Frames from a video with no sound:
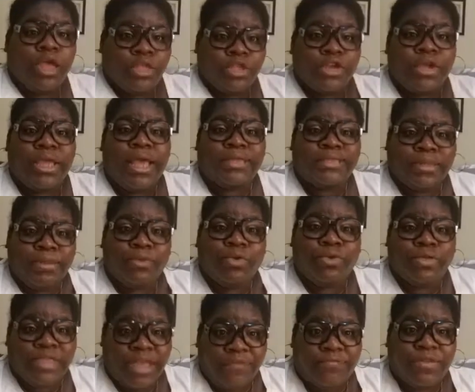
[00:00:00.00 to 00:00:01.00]
So yes, I'm
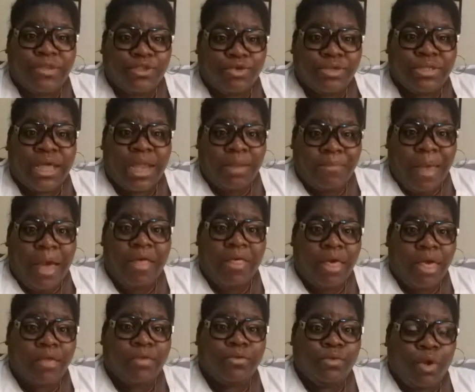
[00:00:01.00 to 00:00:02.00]
gonna definitely do something about.
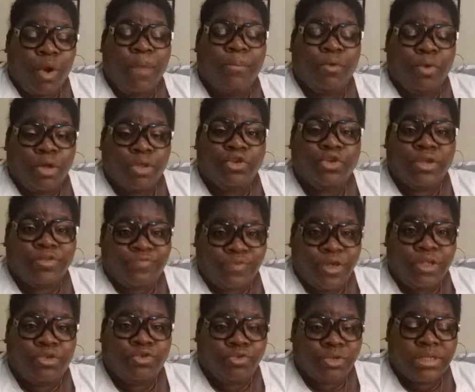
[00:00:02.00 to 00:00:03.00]
I'm gonna
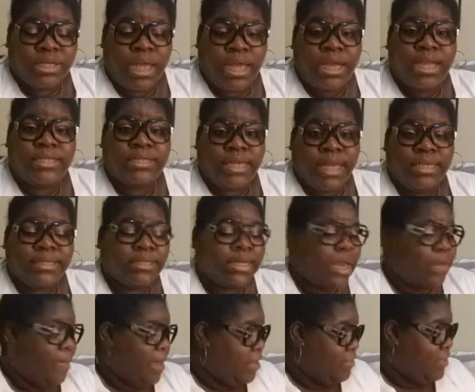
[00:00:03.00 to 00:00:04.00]
definitely do something and say
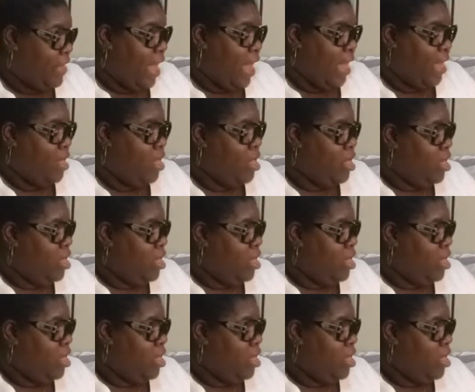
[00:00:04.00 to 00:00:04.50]
something about that.